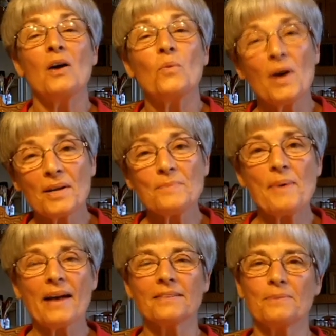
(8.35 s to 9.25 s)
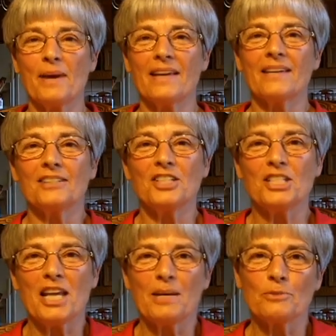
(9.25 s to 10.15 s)
Welcome back to my kitchen
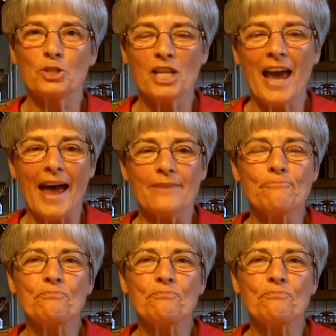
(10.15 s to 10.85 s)
table chat.